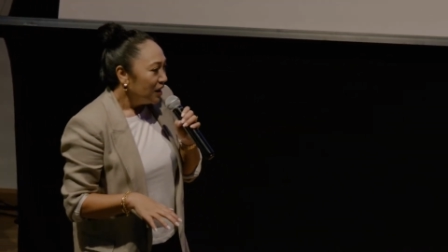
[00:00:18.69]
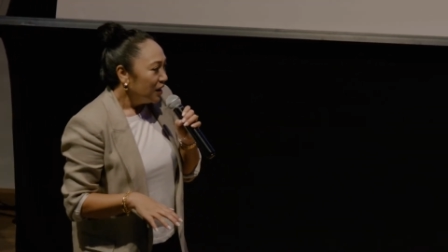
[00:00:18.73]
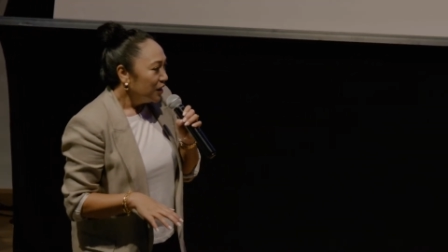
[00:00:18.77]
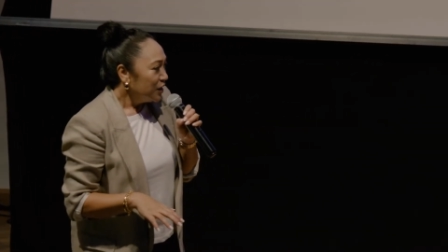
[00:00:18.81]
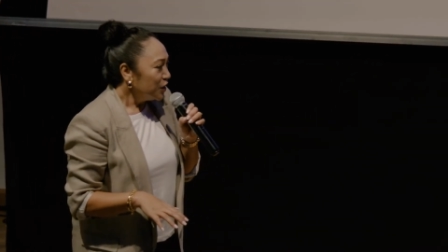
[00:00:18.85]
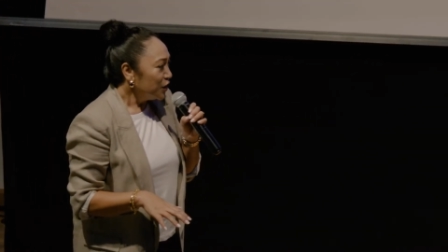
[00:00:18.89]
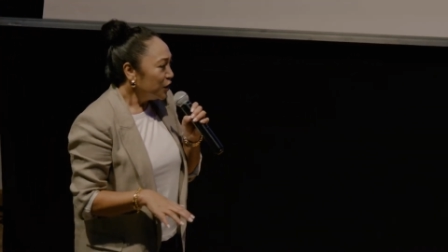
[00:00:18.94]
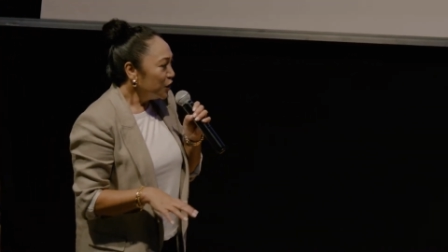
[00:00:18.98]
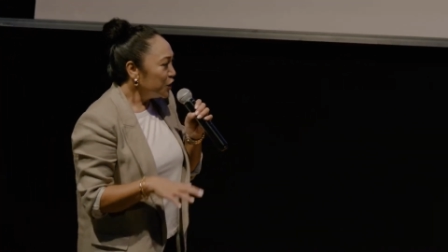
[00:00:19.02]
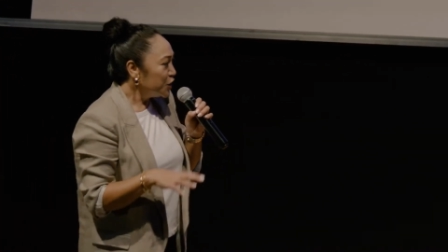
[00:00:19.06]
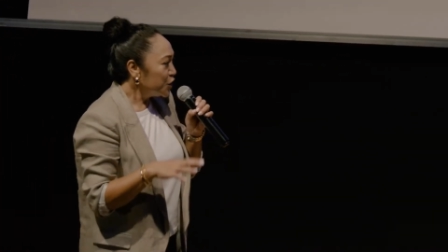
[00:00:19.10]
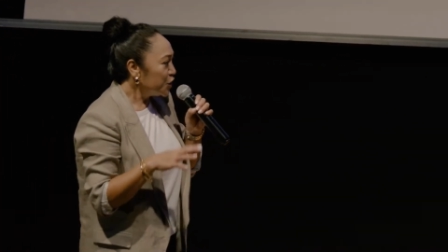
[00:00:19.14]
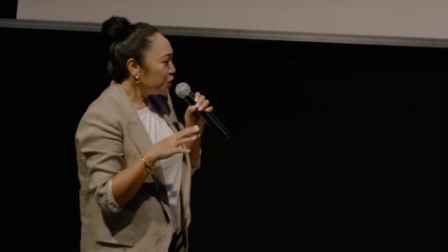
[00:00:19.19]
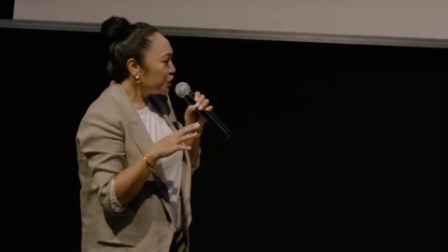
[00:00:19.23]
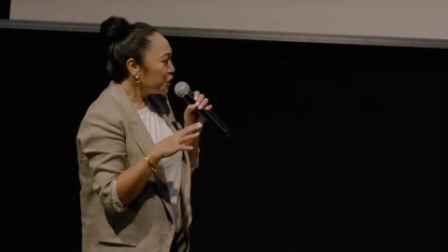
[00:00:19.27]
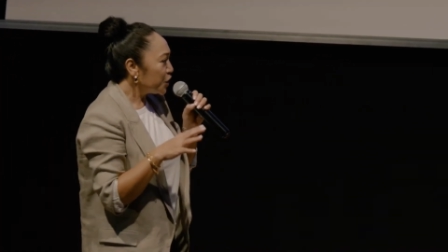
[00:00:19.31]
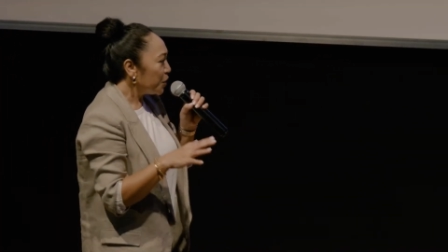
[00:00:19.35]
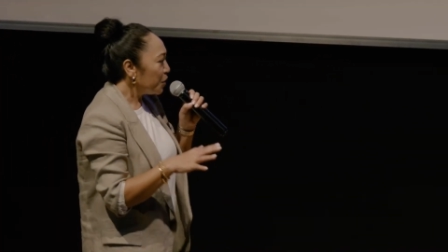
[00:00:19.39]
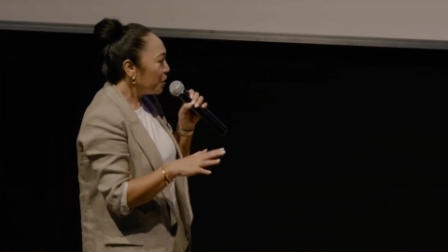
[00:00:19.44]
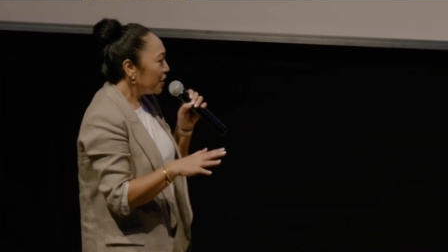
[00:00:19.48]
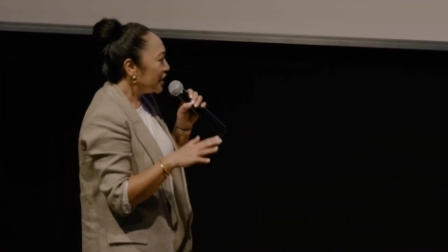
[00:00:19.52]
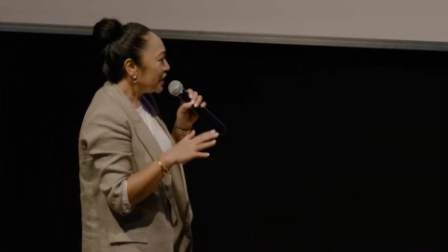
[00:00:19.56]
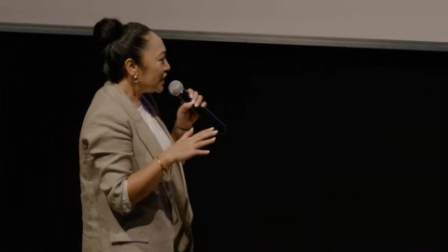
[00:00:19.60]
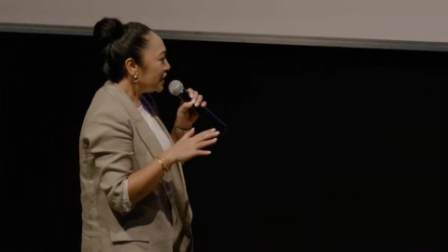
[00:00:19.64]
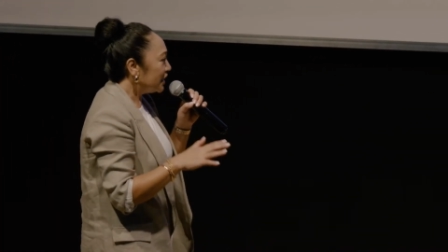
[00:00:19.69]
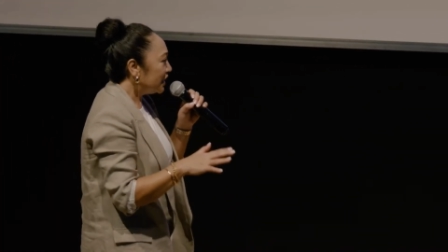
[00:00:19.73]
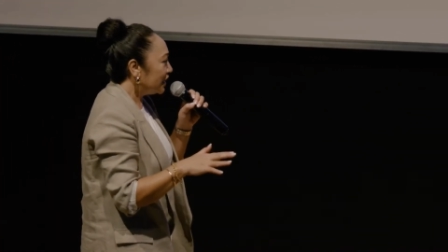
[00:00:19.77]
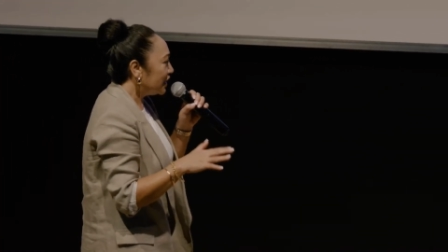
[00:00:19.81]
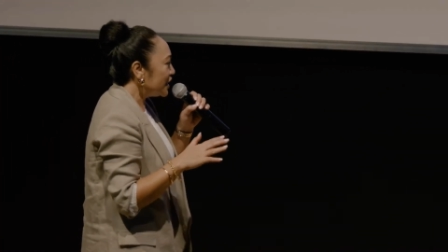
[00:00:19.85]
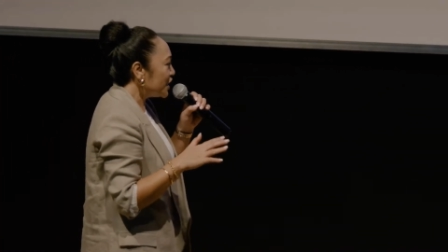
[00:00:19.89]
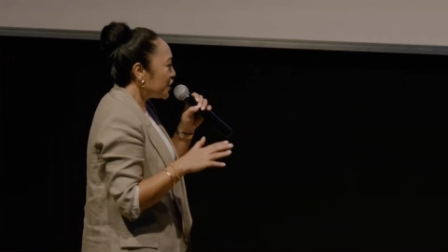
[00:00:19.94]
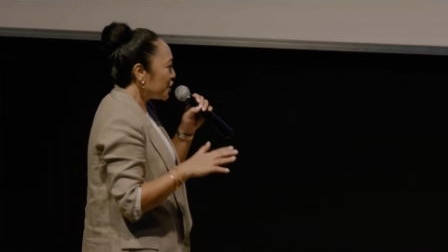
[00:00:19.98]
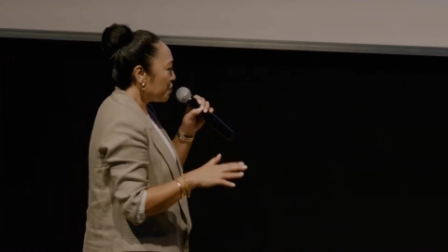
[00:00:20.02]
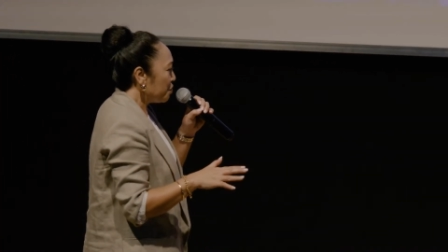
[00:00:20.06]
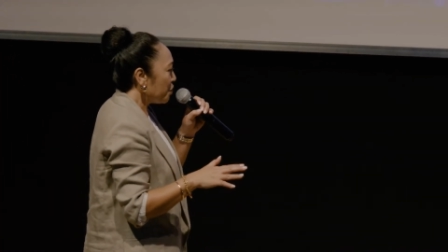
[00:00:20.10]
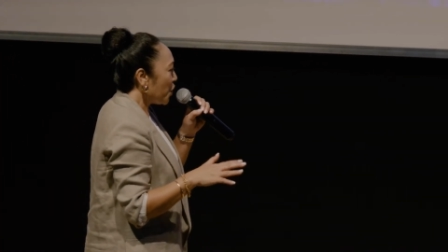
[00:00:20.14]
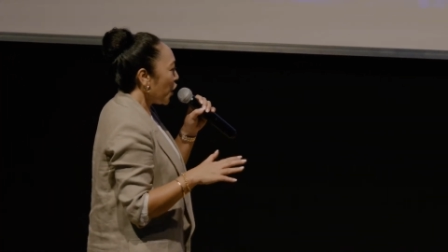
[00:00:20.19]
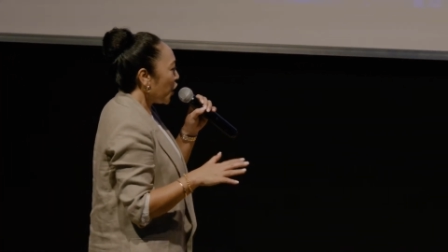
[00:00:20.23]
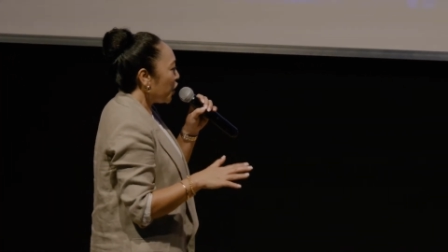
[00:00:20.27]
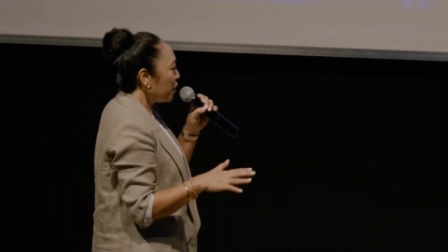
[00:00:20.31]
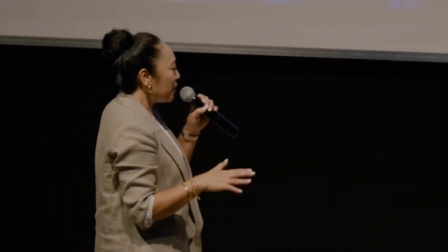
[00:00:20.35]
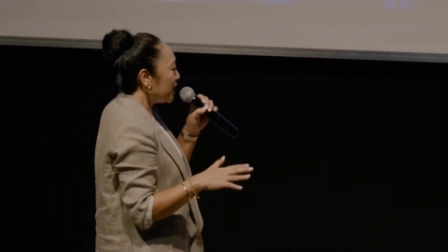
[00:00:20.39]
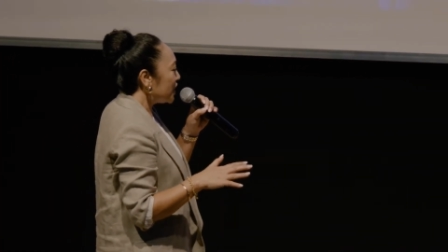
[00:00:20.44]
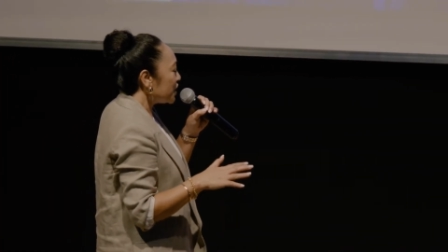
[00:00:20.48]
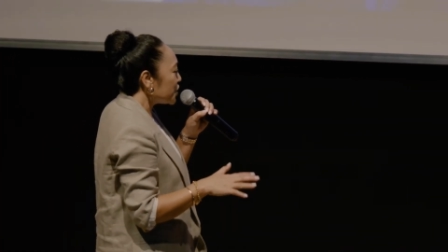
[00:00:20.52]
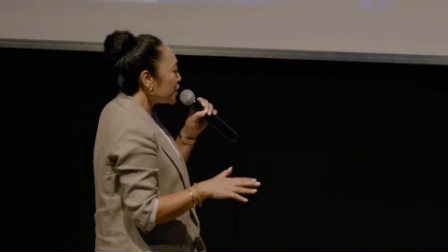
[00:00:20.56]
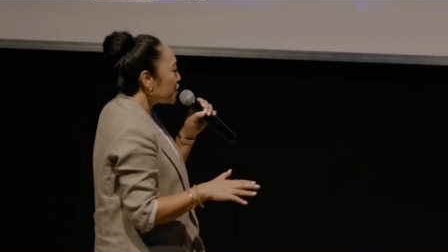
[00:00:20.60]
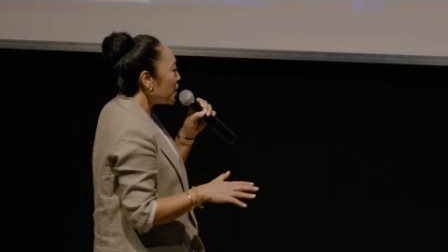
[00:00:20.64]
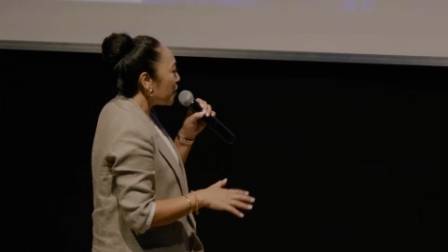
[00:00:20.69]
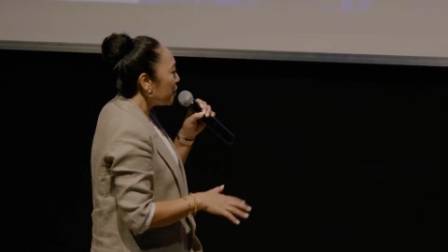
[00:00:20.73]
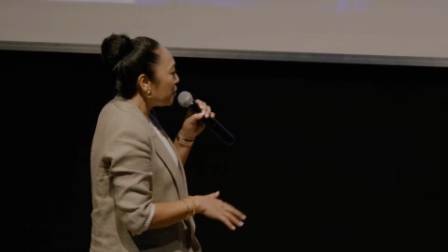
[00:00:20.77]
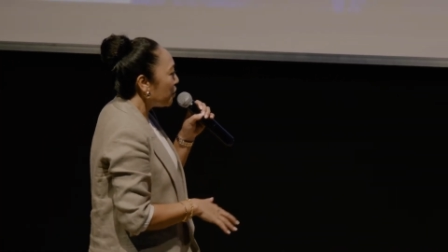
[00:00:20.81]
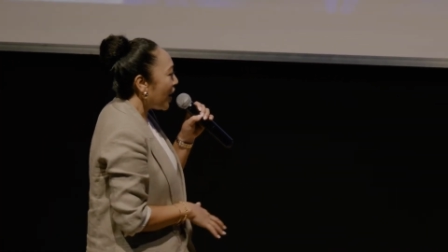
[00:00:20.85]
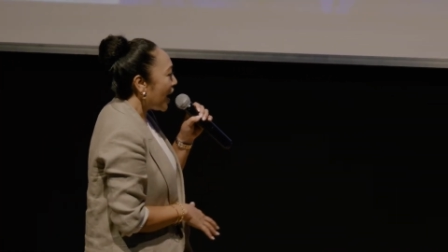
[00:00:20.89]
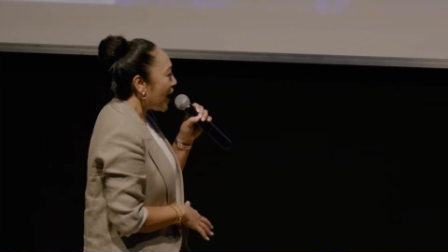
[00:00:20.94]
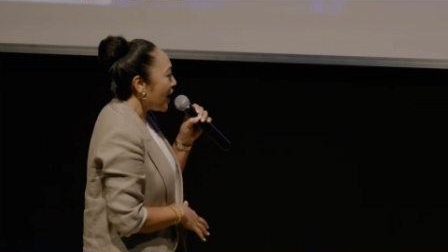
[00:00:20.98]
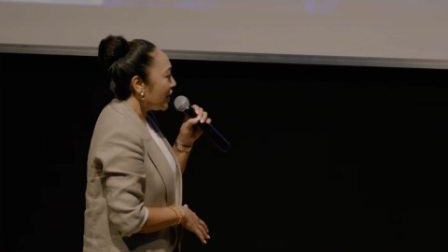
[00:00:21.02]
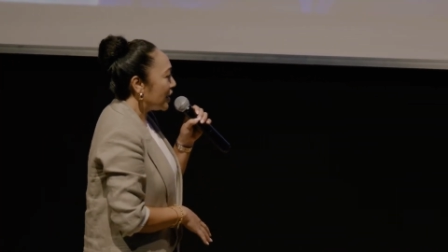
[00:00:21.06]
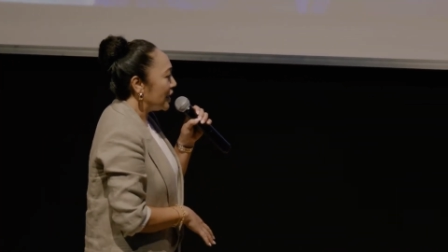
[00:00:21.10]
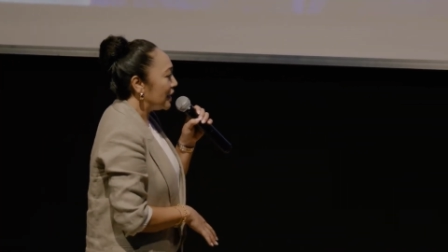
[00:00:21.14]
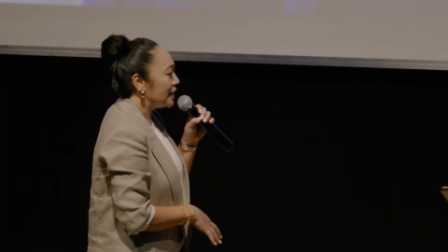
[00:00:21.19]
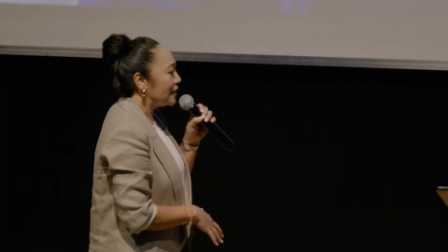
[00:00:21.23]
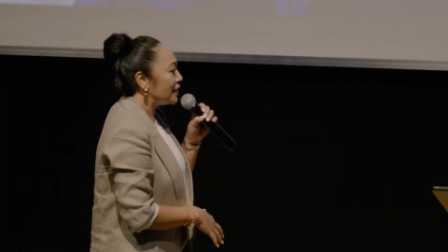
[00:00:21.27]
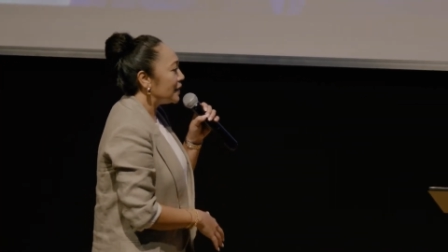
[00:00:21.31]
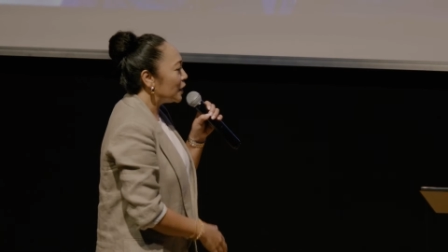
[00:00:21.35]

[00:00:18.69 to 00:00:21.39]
You stewarded this moment so well